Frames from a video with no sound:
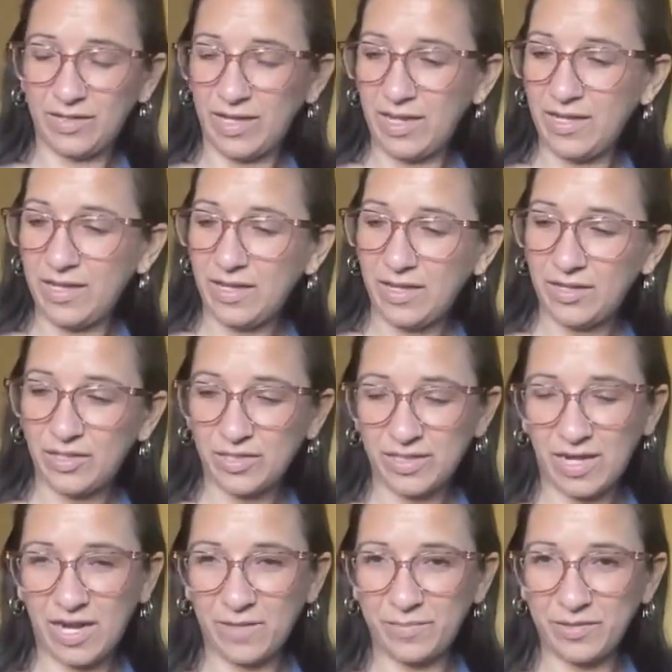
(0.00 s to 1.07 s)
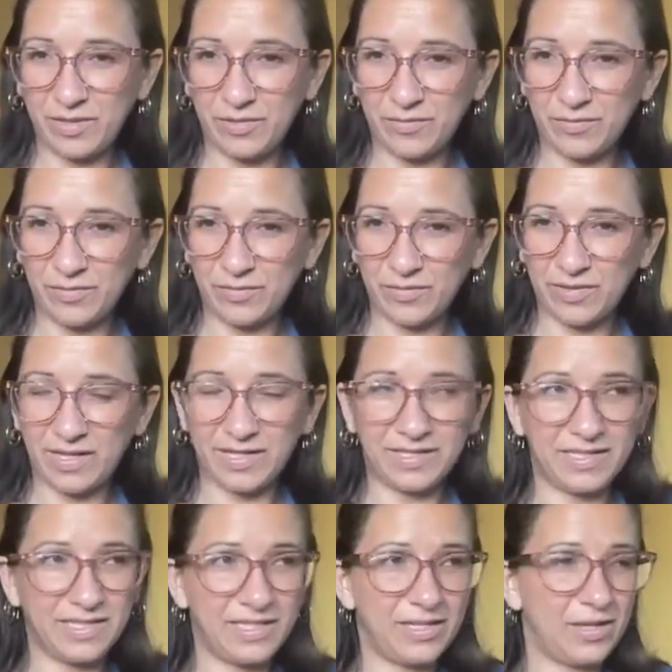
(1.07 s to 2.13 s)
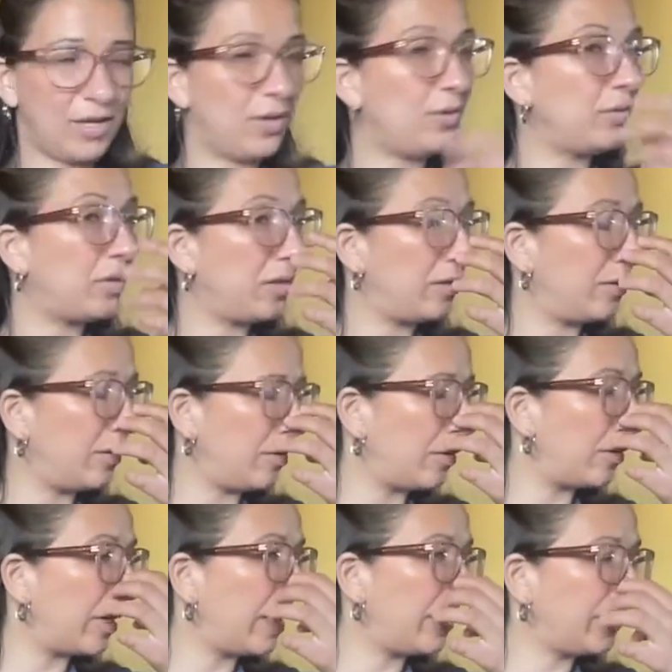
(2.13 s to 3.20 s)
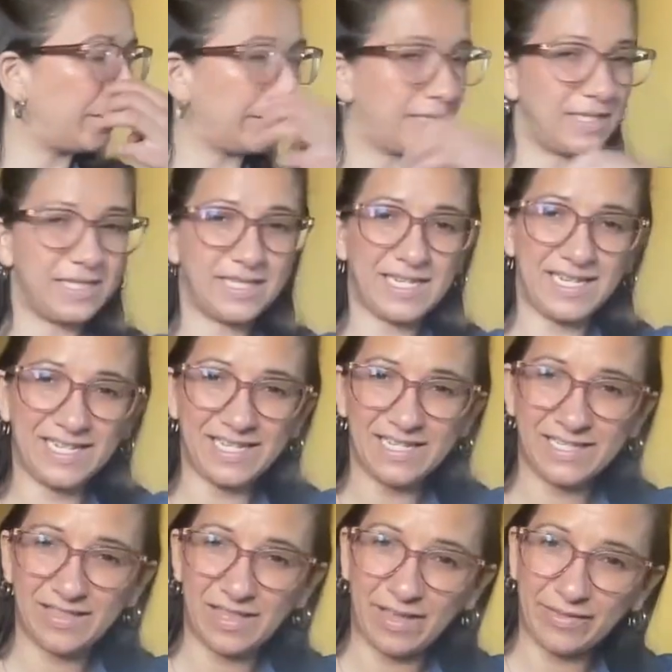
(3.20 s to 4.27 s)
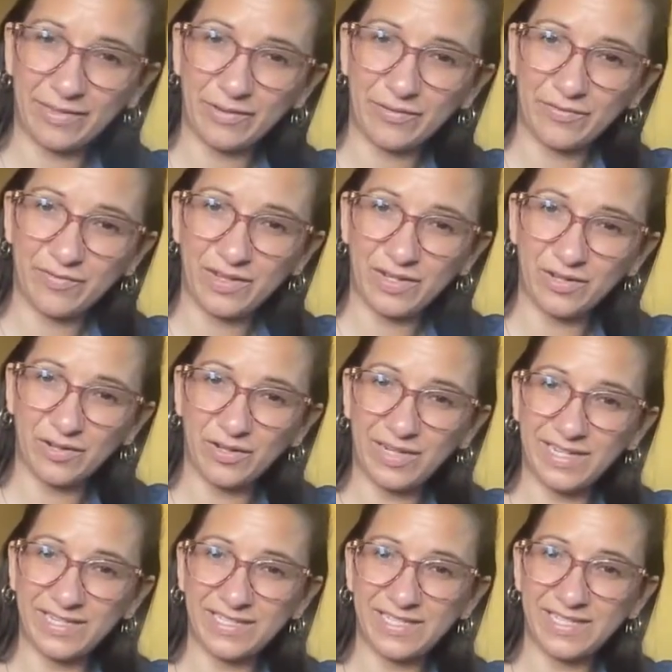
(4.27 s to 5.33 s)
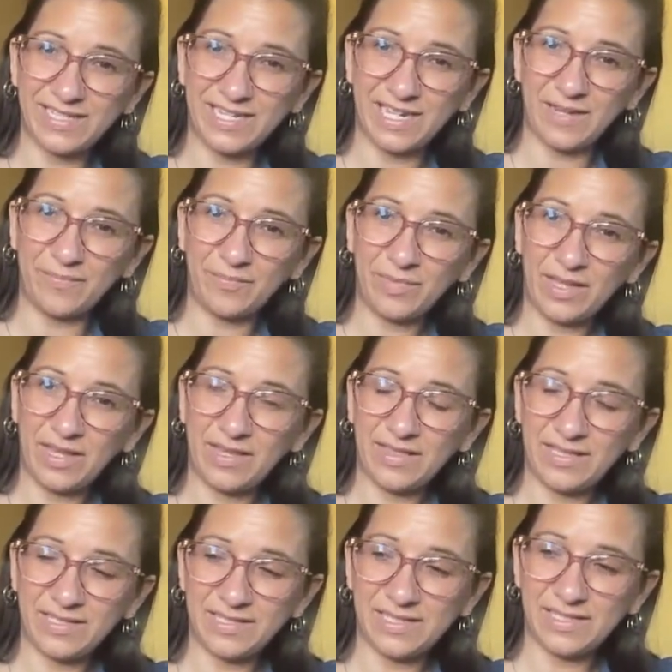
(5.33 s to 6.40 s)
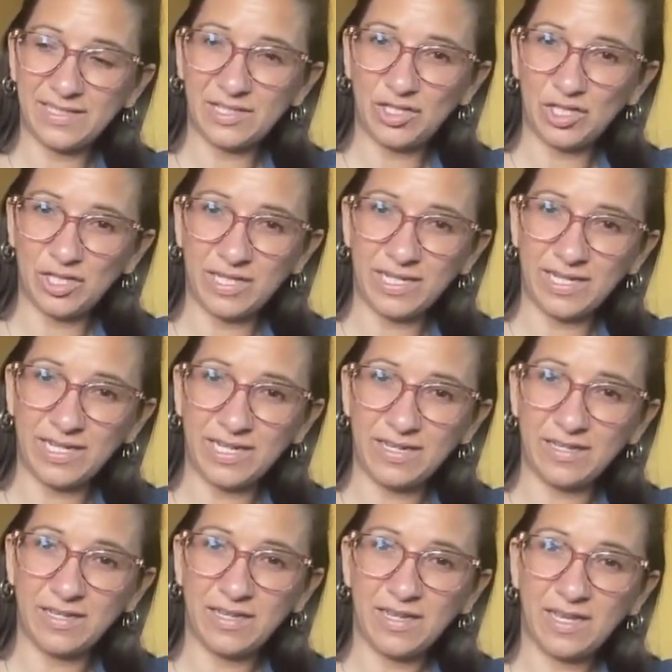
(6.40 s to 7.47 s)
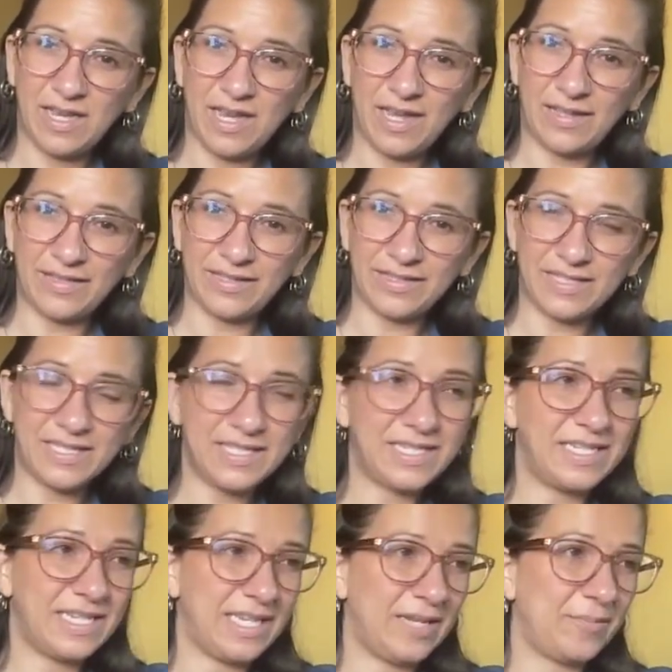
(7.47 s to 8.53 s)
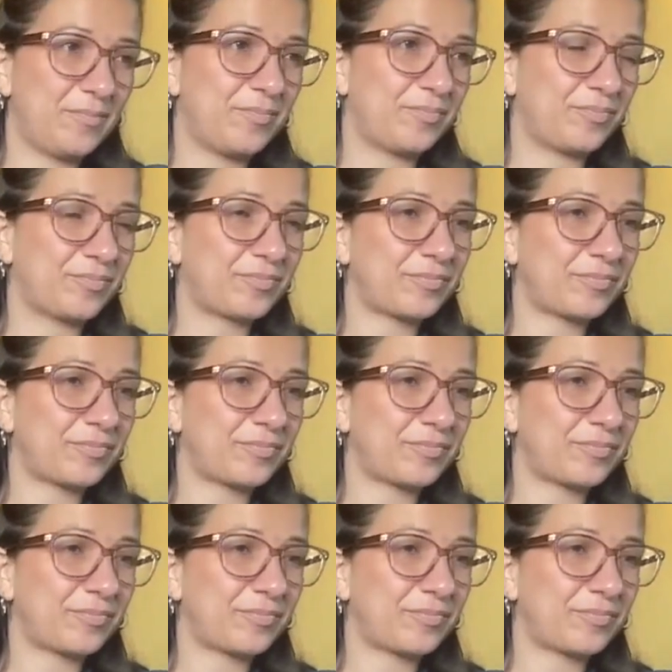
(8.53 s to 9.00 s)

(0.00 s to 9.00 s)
Okay. Just hopping over for that D note. All right. Because that third finger is the D. This is G and this is D.